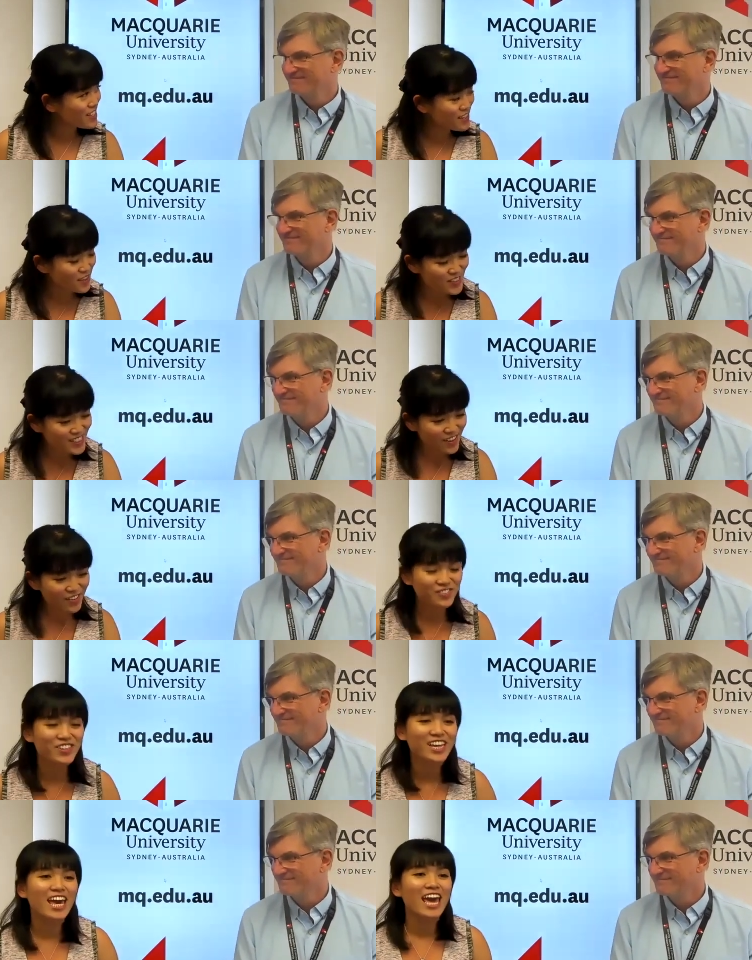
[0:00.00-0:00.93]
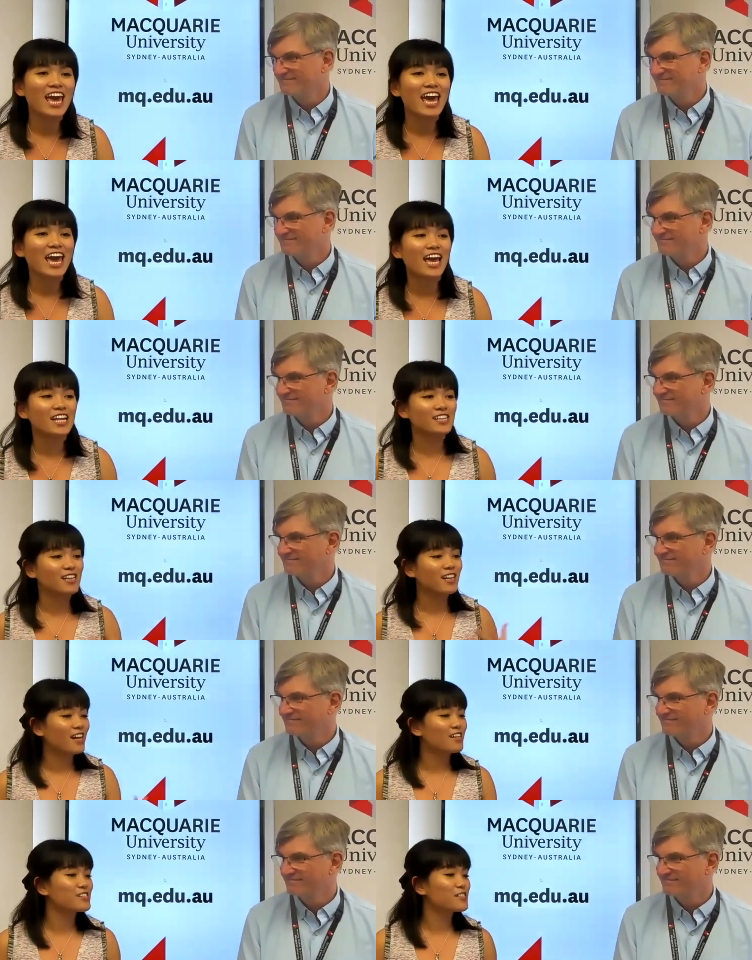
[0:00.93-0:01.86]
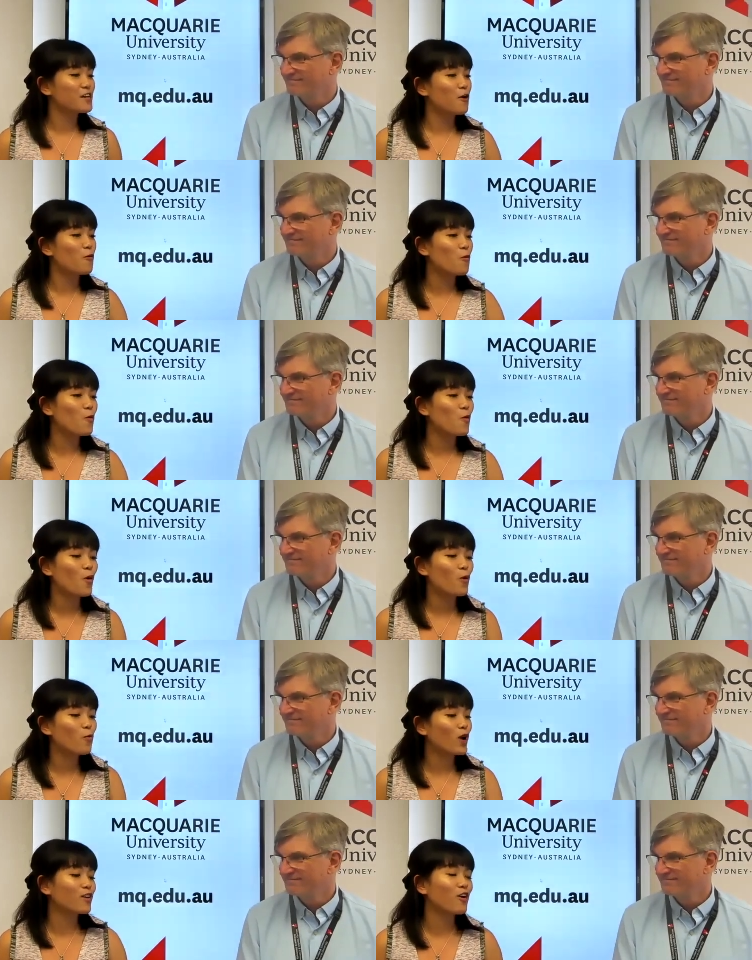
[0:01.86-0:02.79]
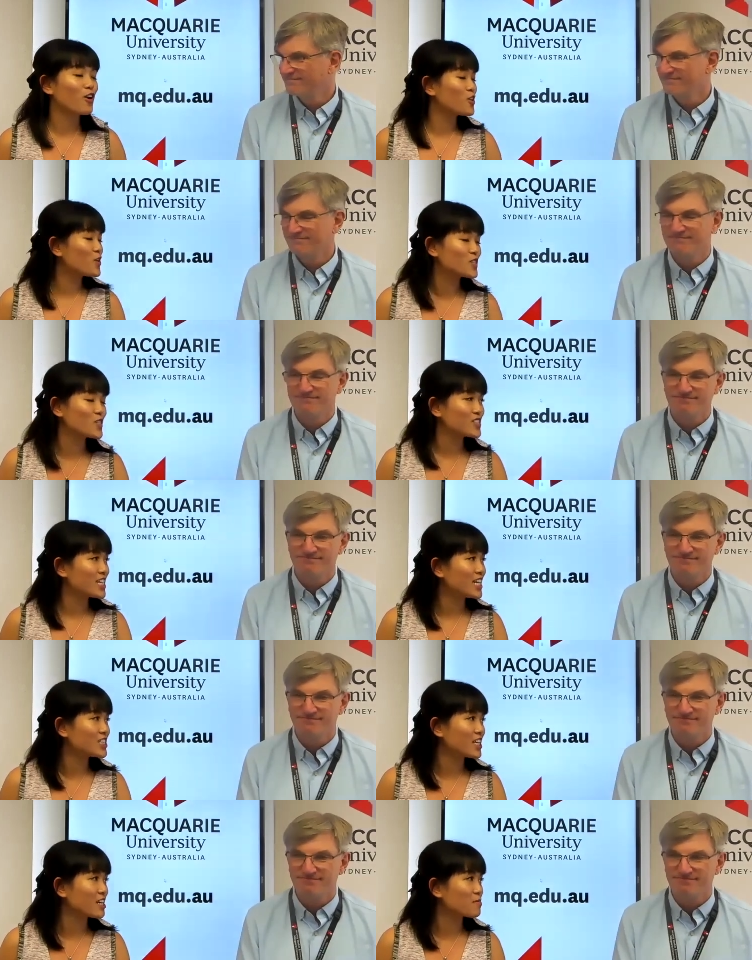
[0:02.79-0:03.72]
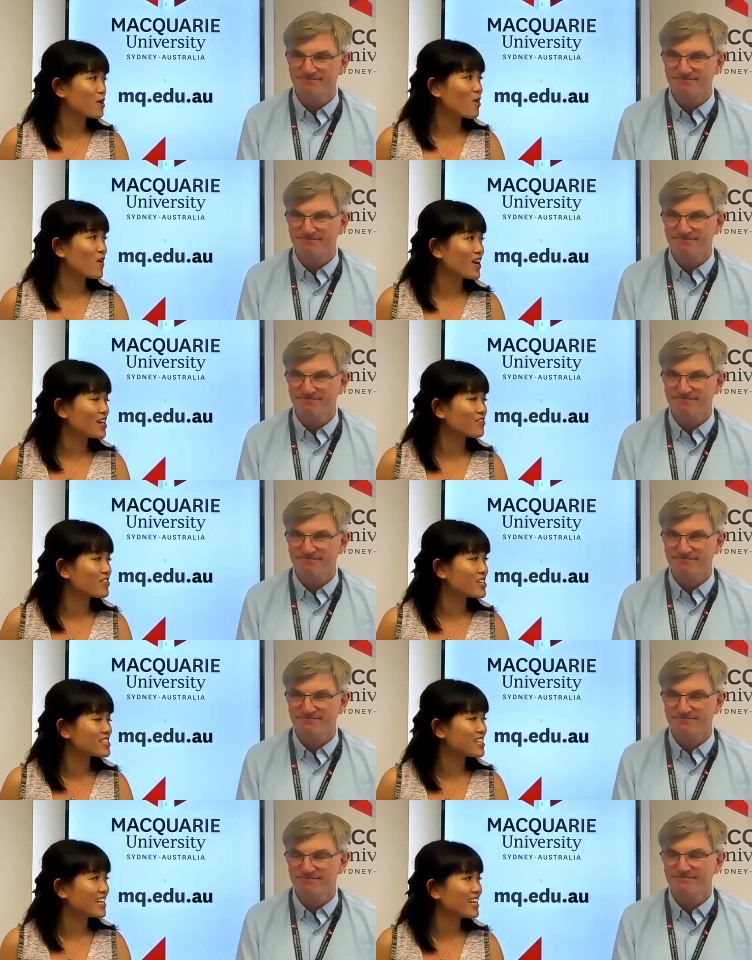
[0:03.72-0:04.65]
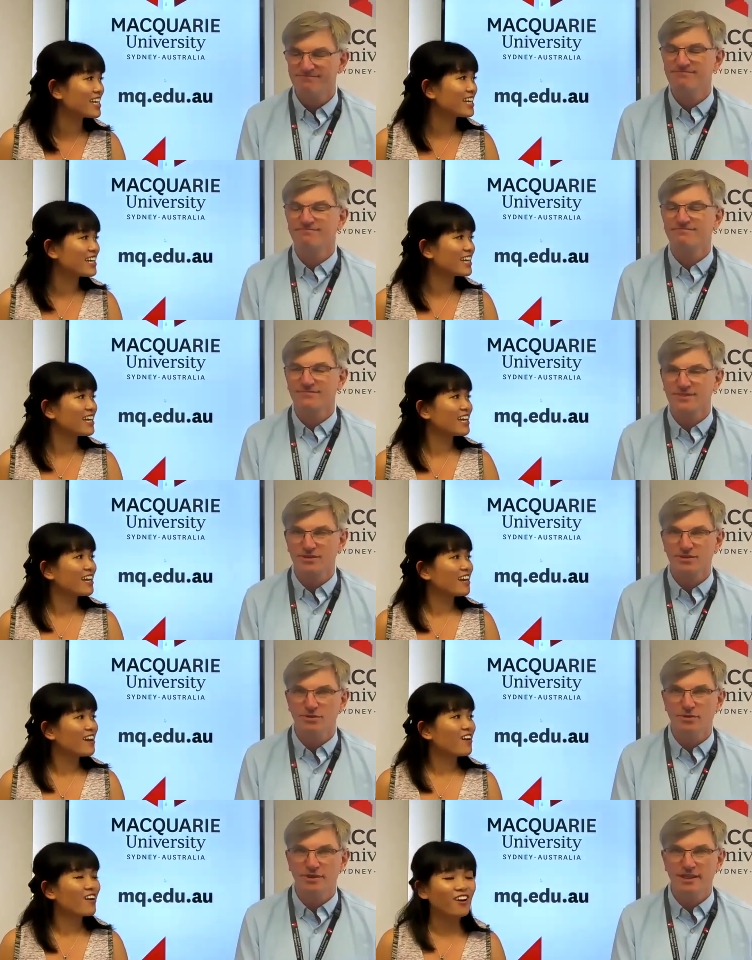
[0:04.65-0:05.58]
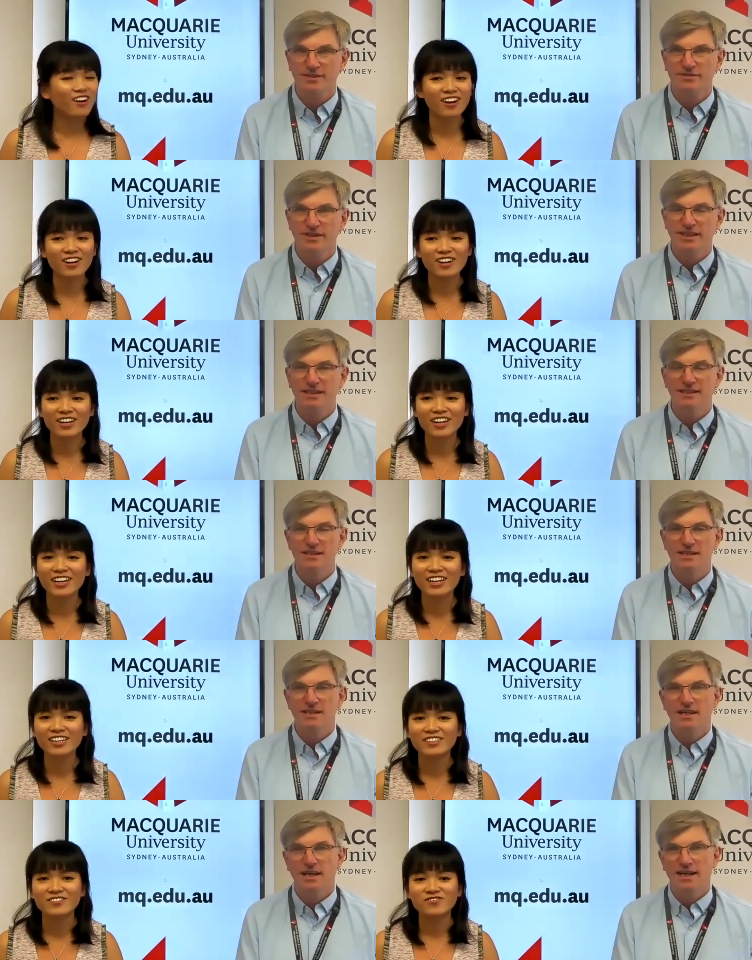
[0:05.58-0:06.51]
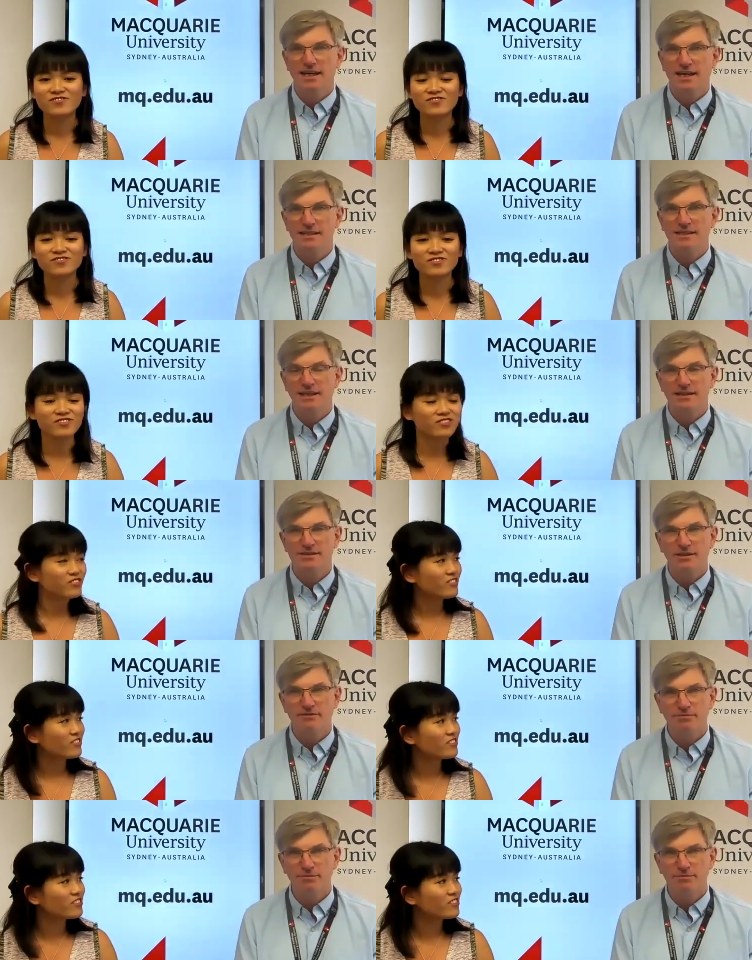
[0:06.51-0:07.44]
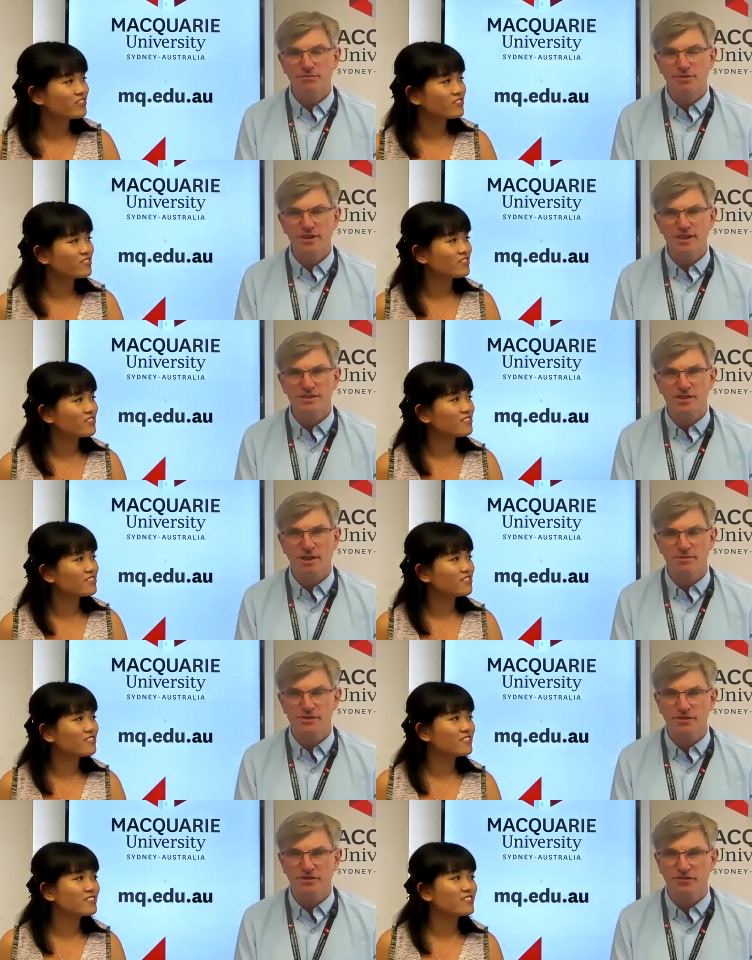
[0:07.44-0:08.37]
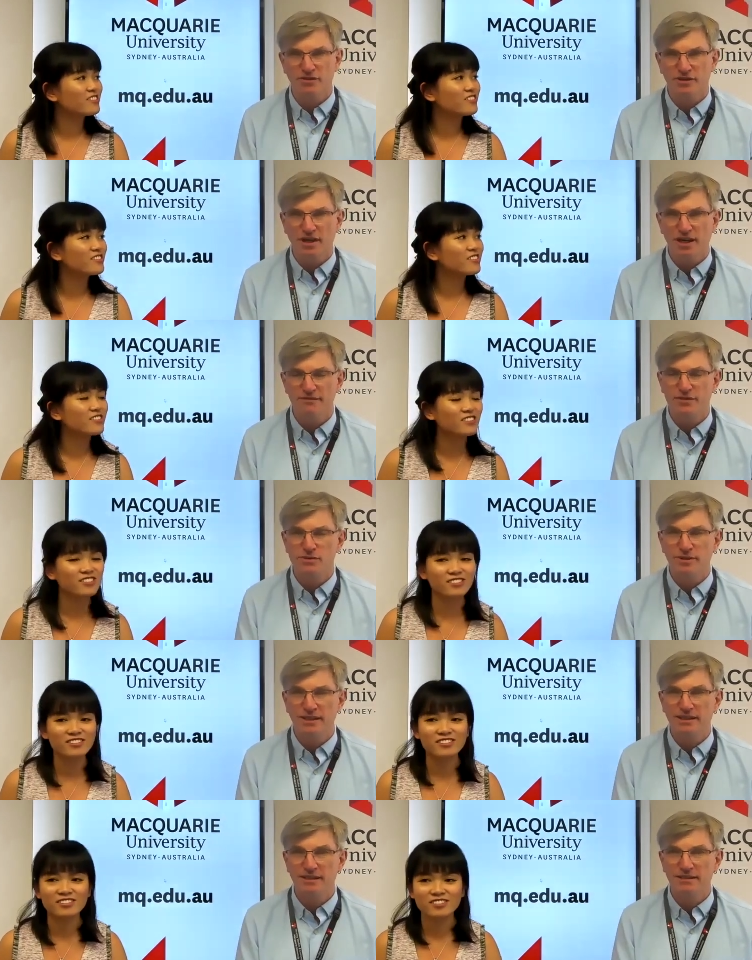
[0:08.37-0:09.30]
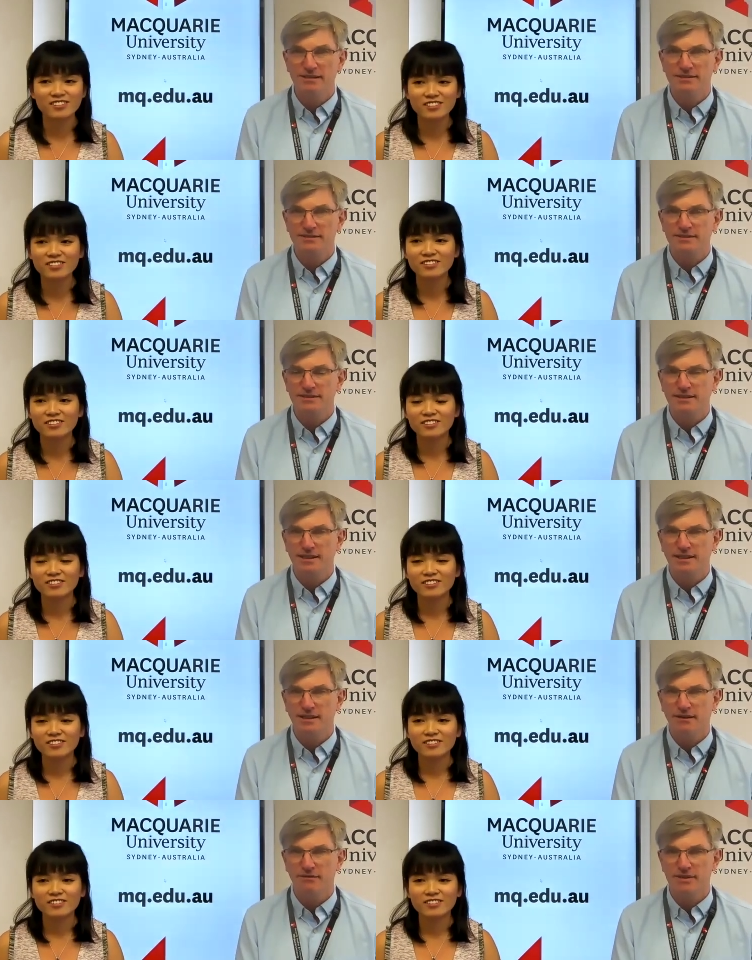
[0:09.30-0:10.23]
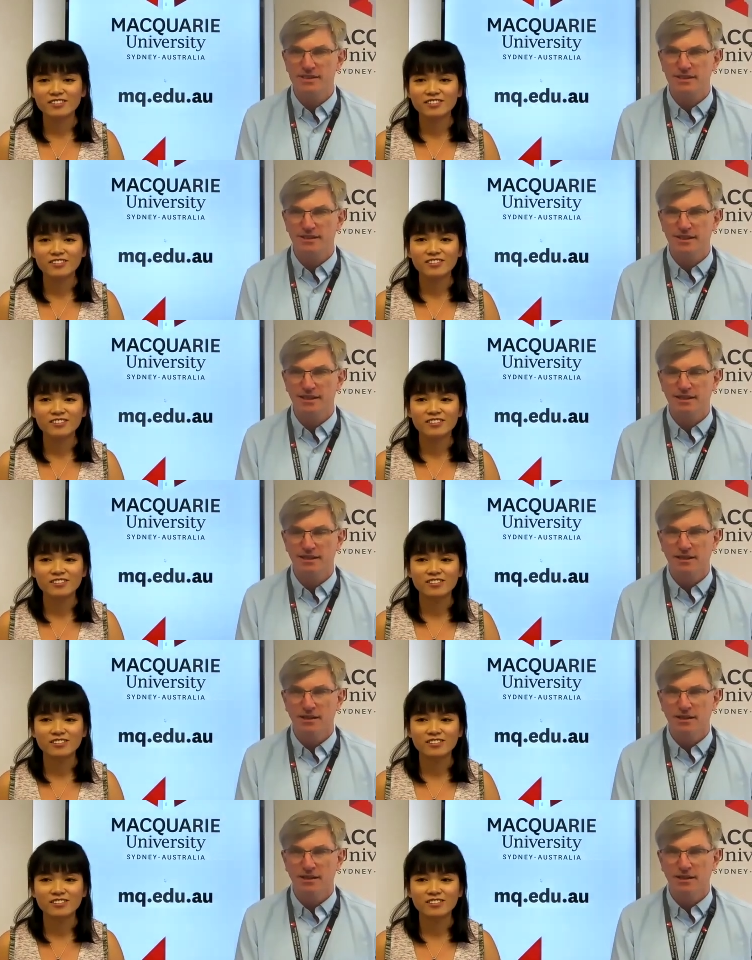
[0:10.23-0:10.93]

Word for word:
Speaker 1: yourself and let us know what got you into teaching at Macquarie University.
Speaker 2: Sure, thanks Rita. Yeah, so I've worked in cybersecurity for over 20 years. Originally